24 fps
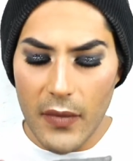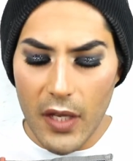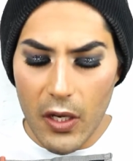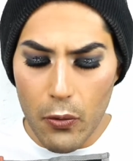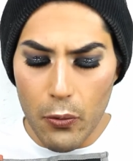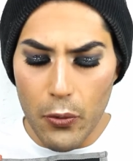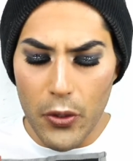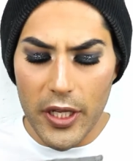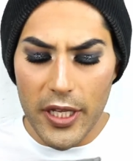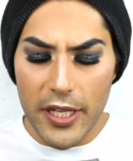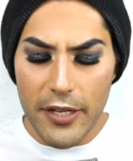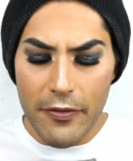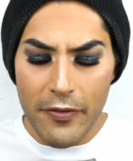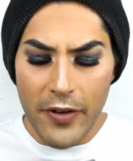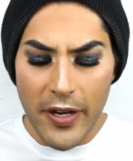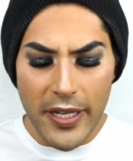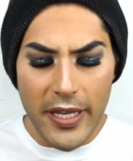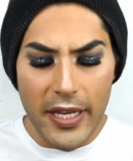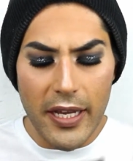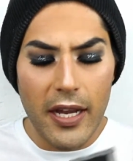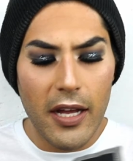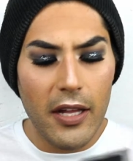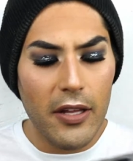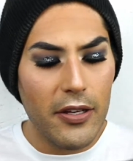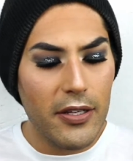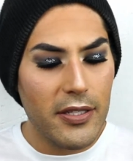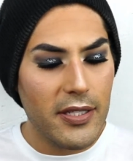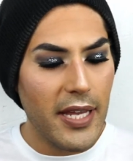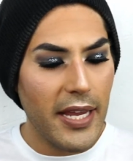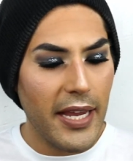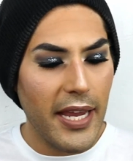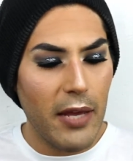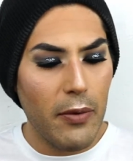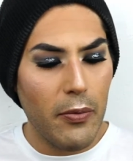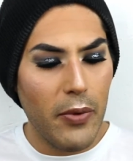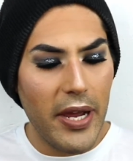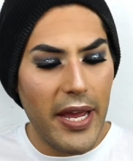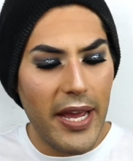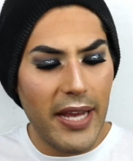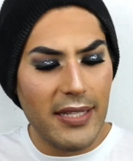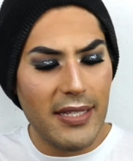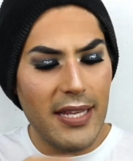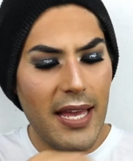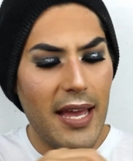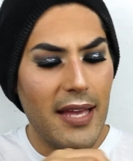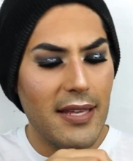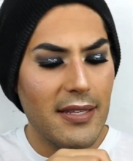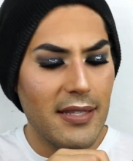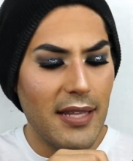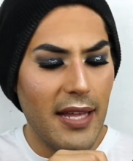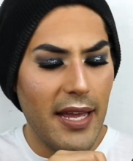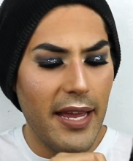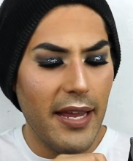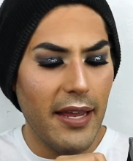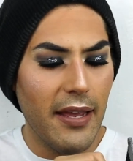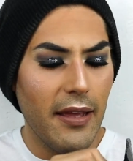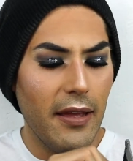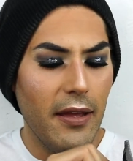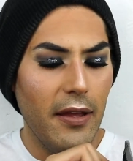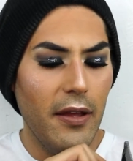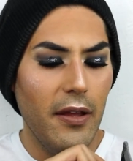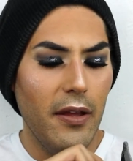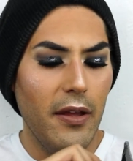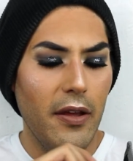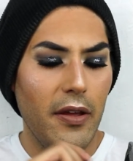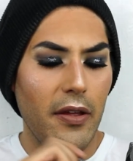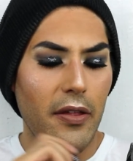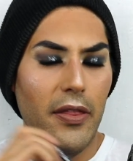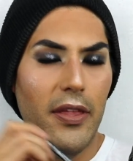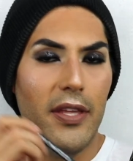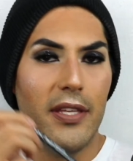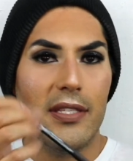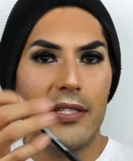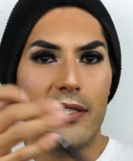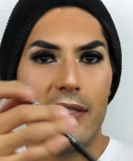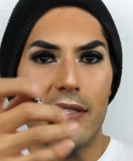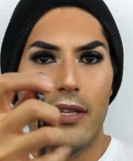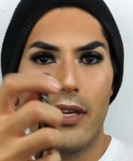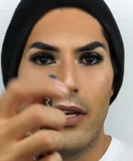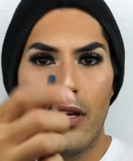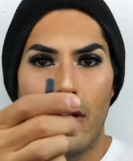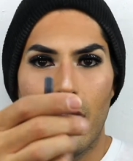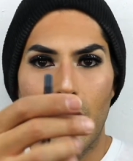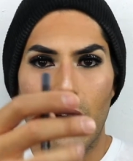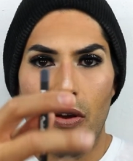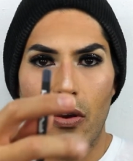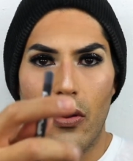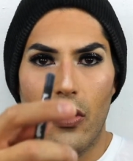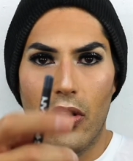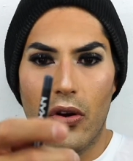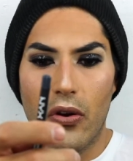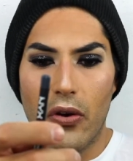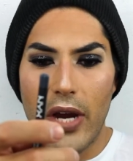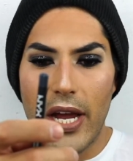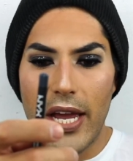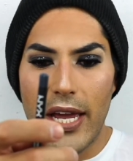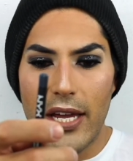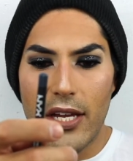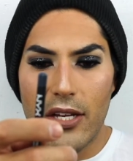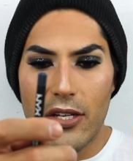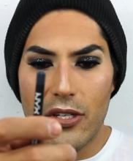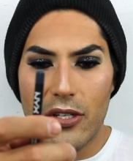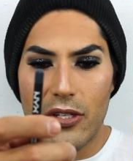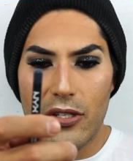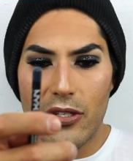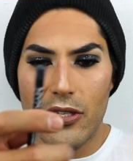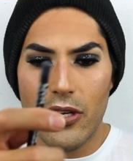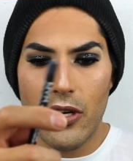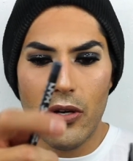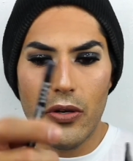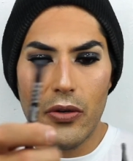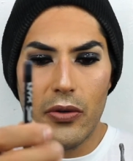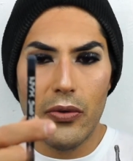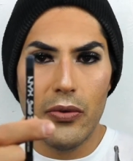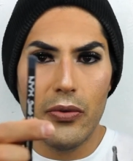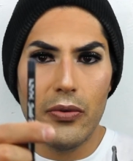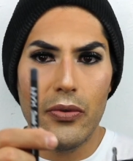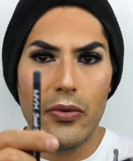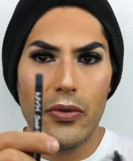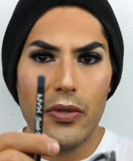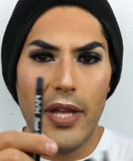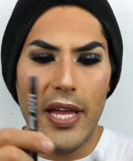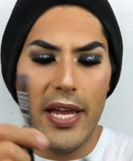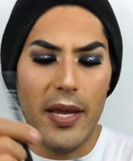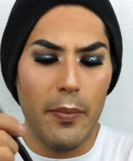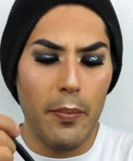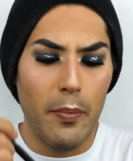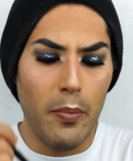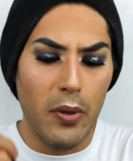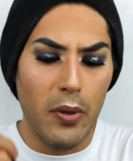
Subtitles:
Really funky colors. Like NYX has like this grayish tone, like